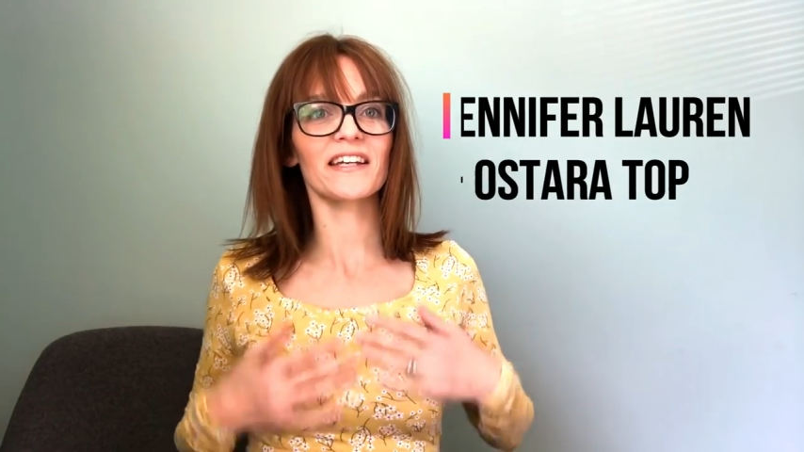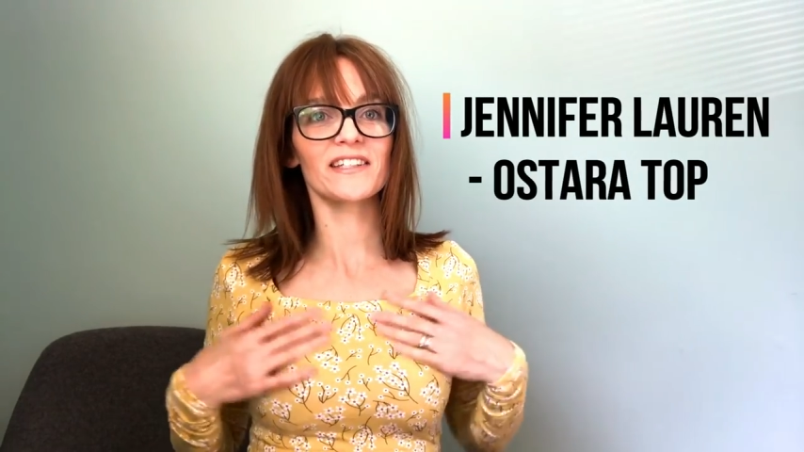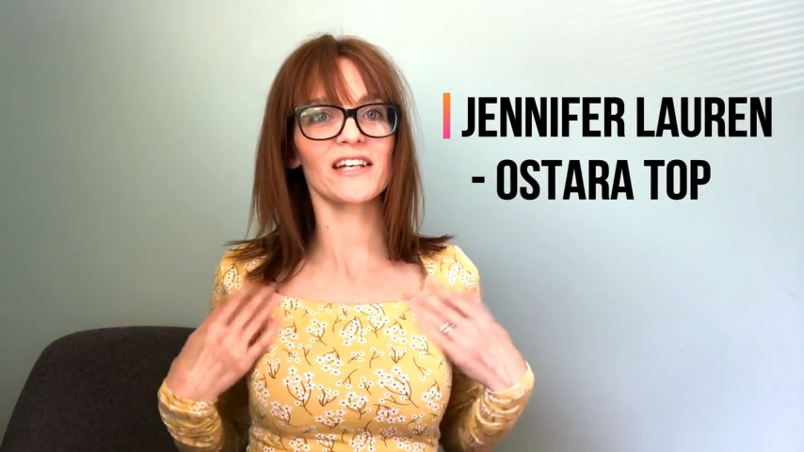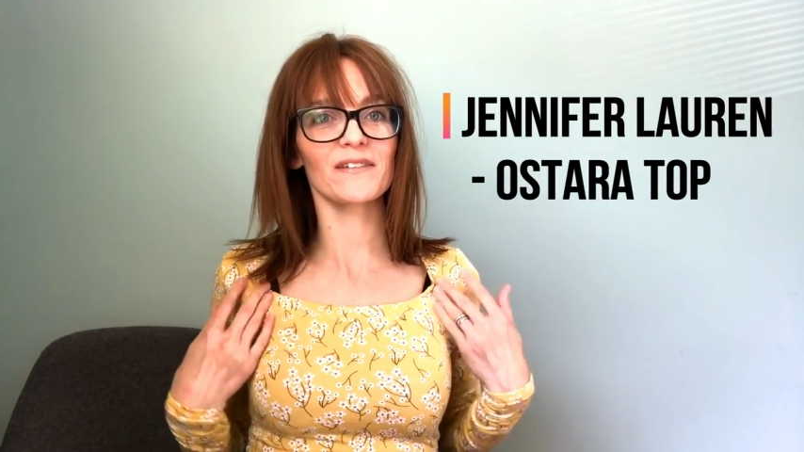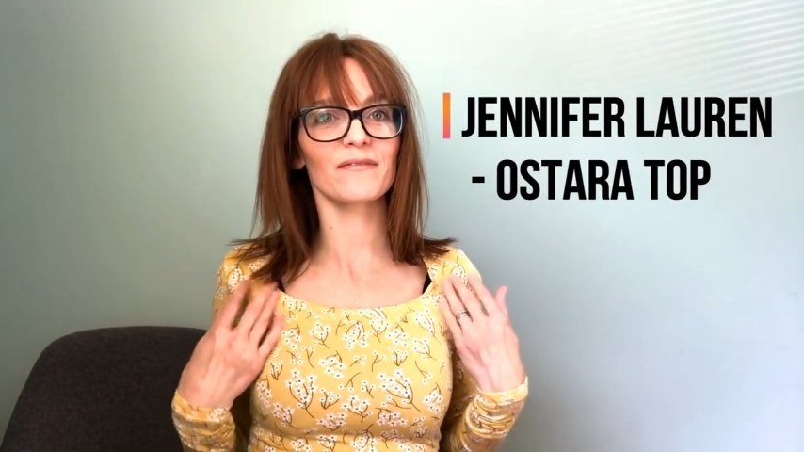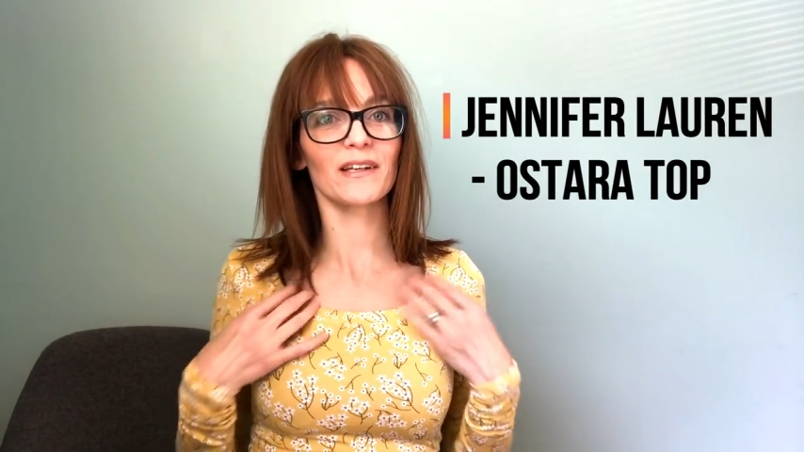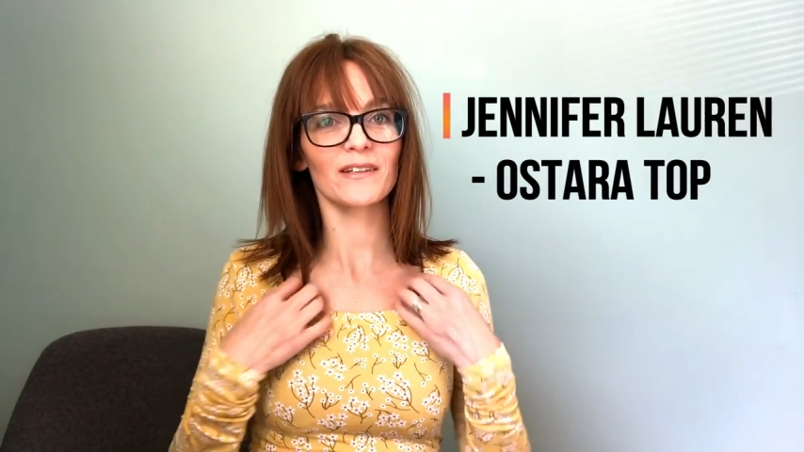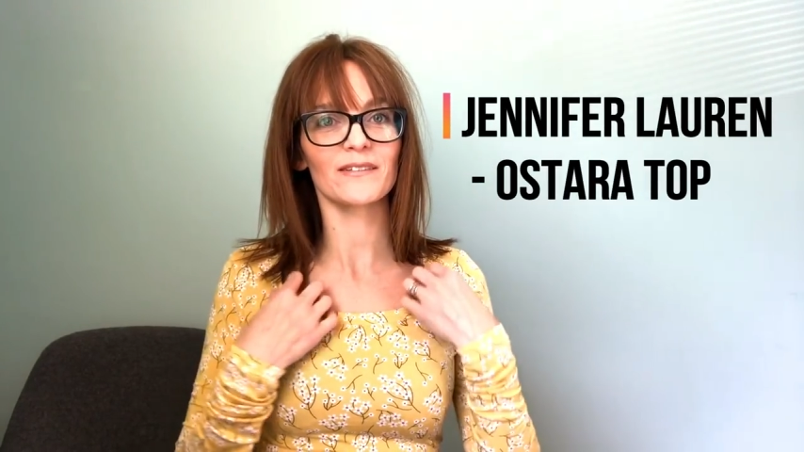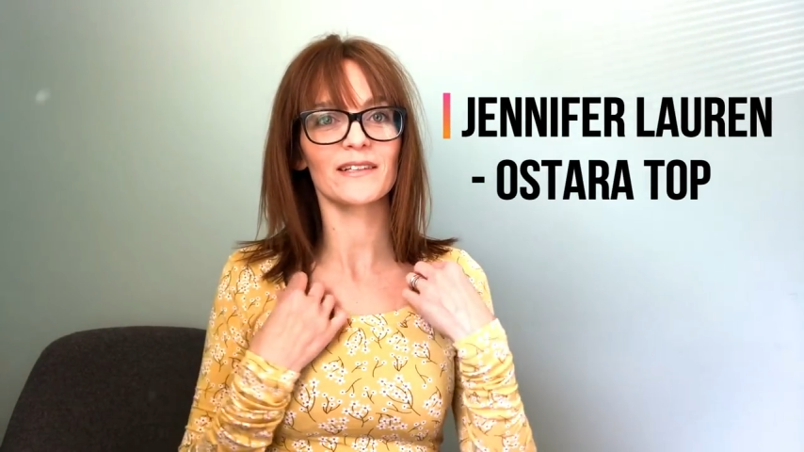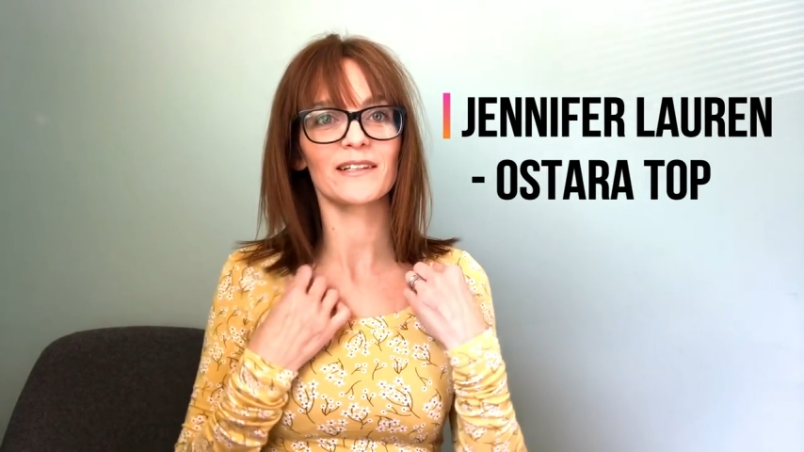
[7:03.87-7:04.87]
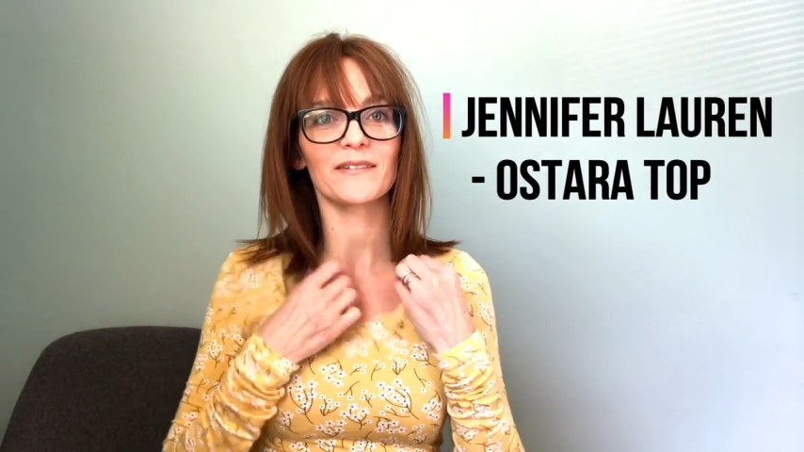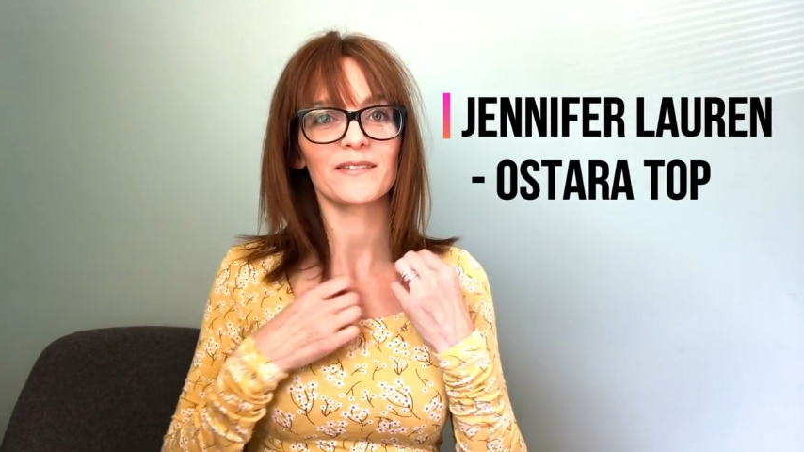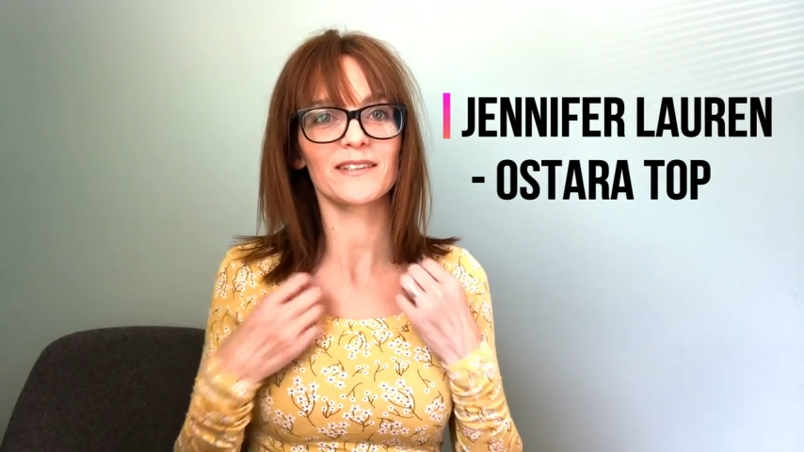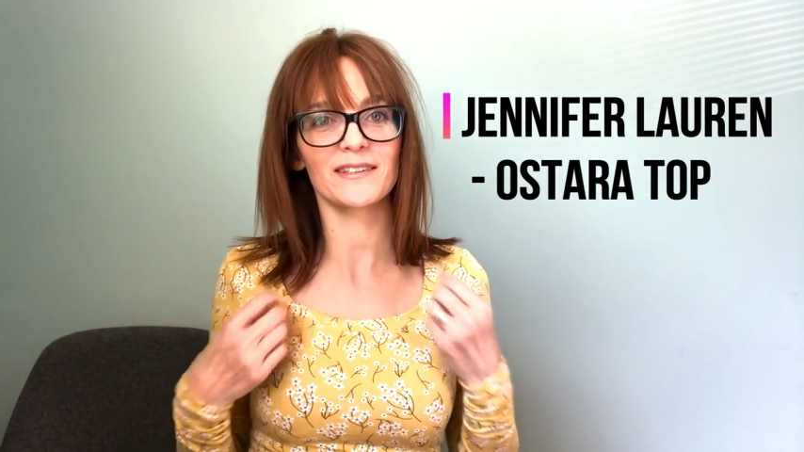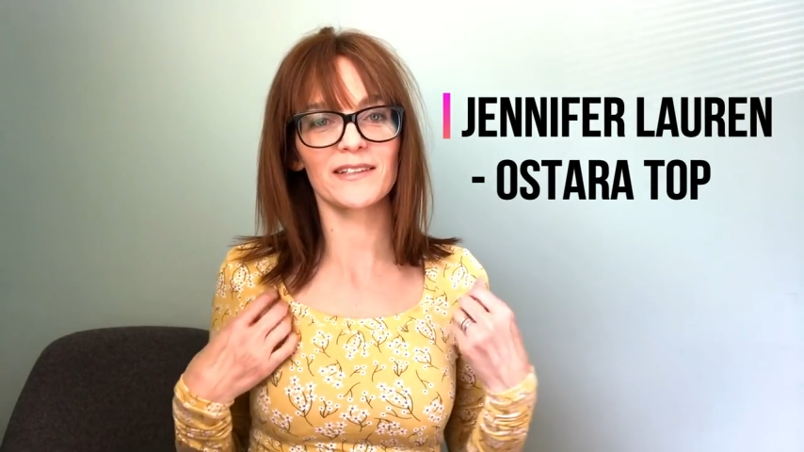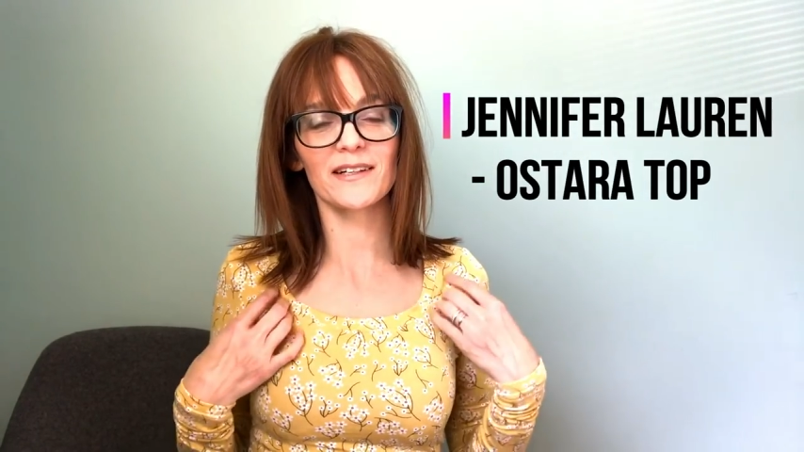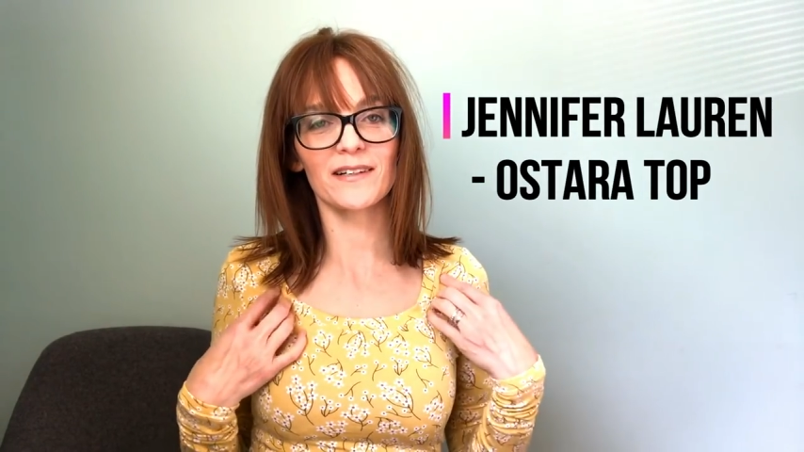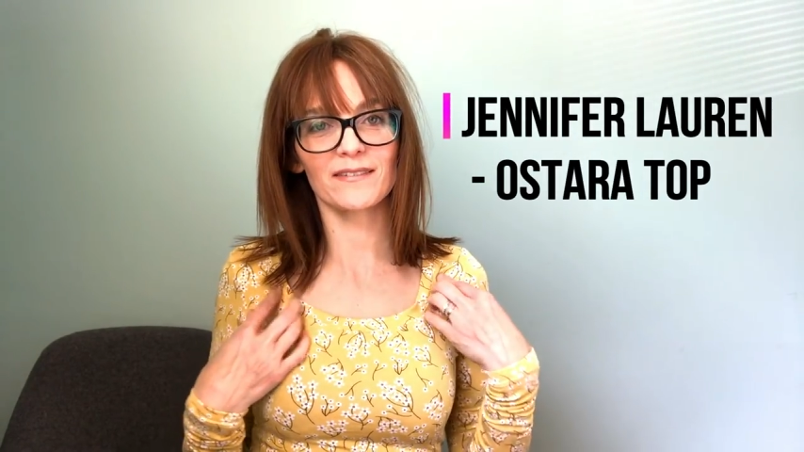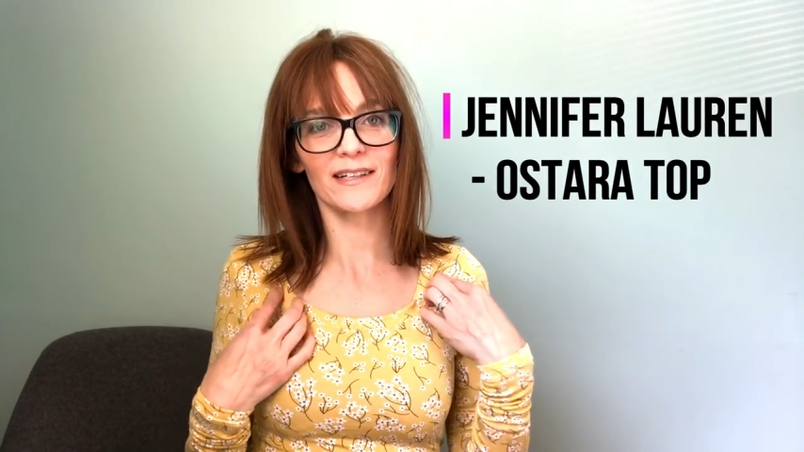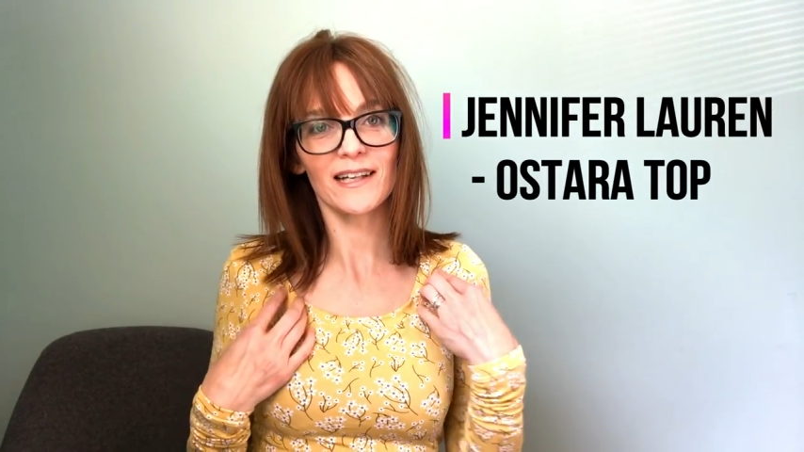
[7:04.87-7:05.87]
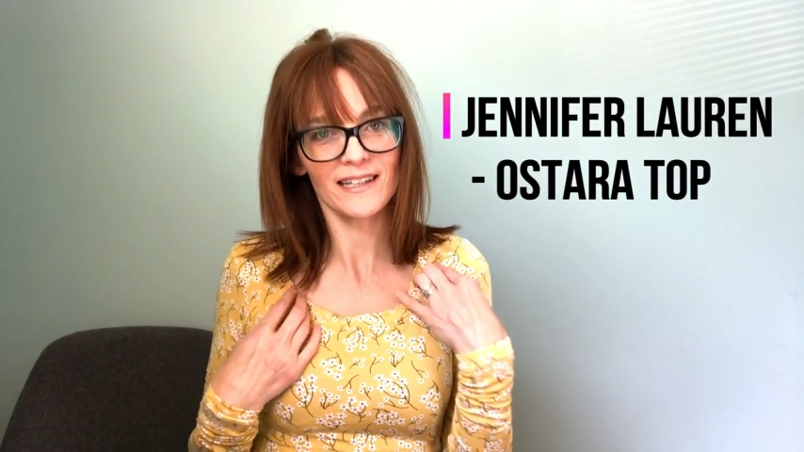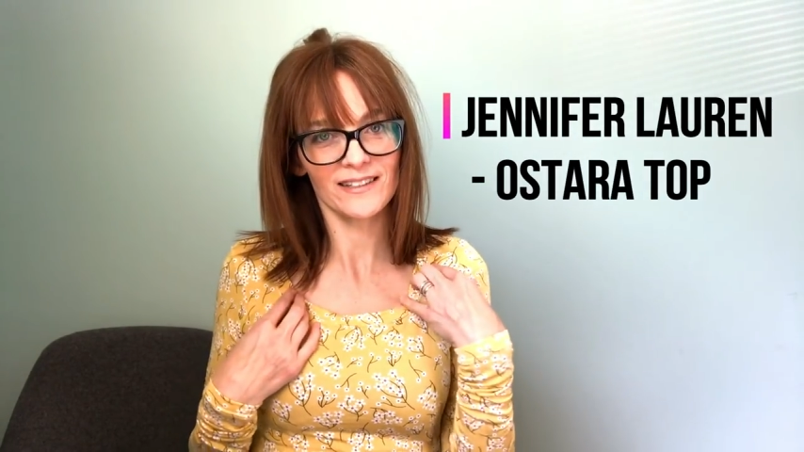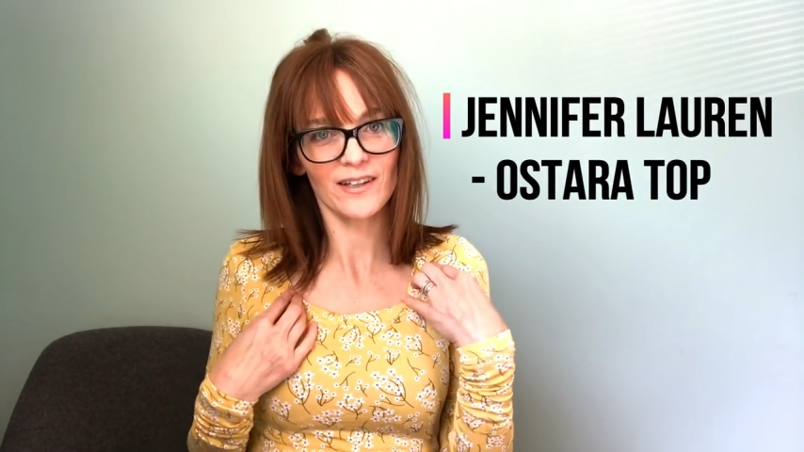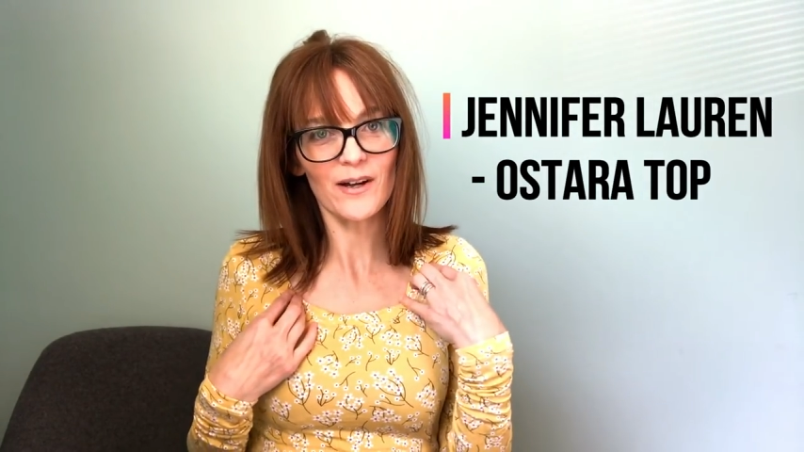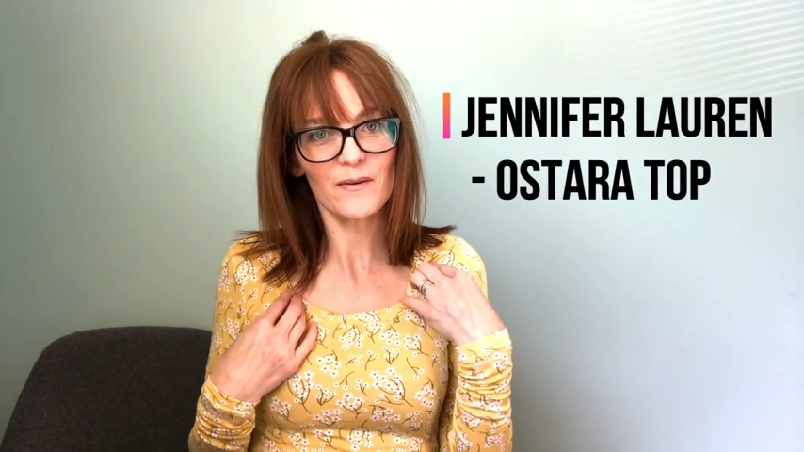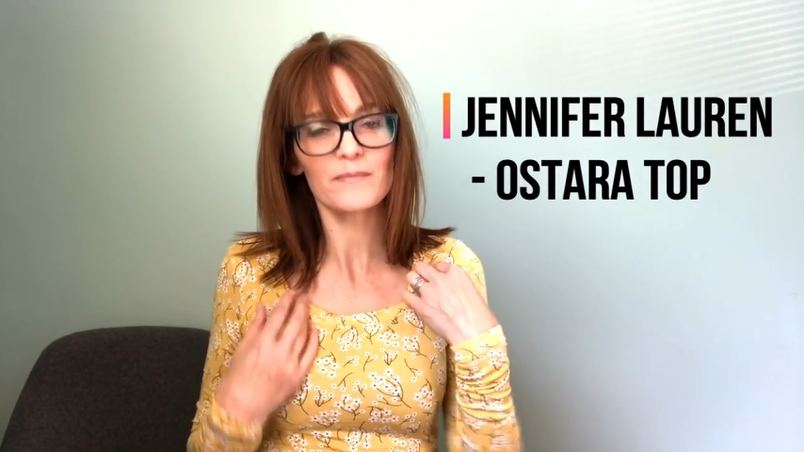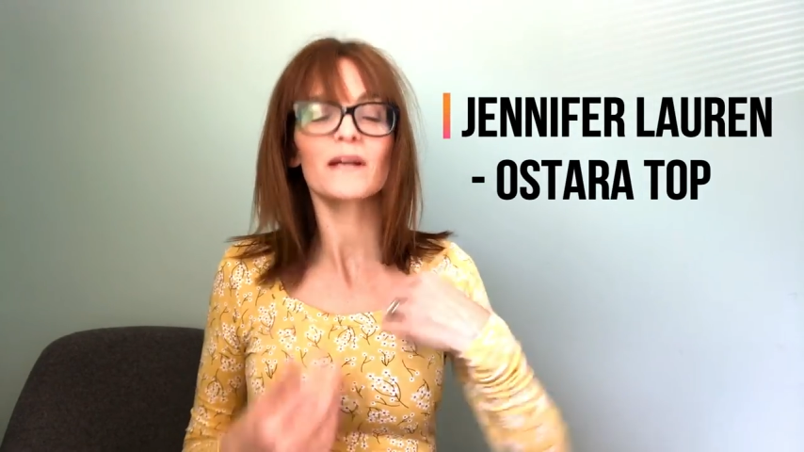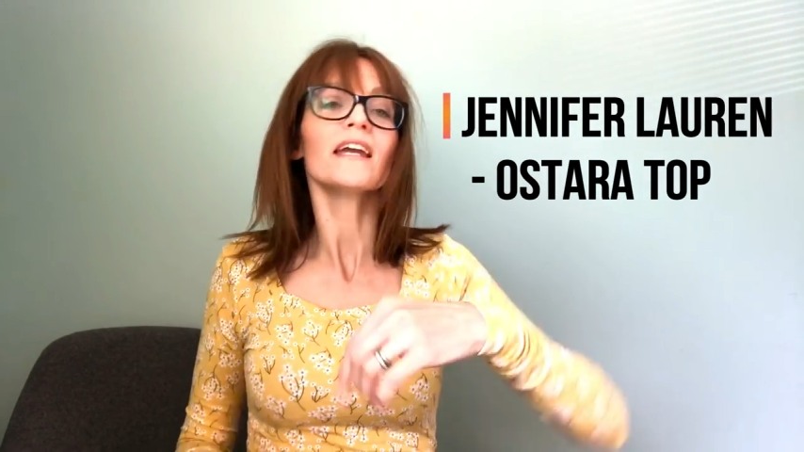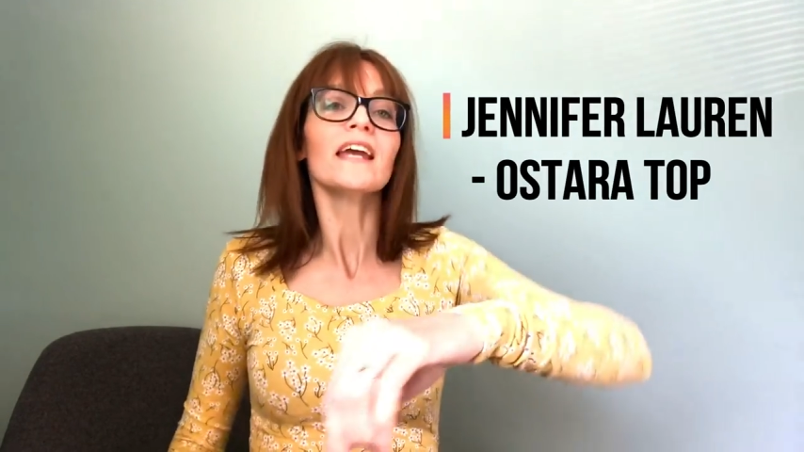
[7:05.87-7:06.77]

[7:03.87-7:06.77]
Jennifer Lauren Ostara top,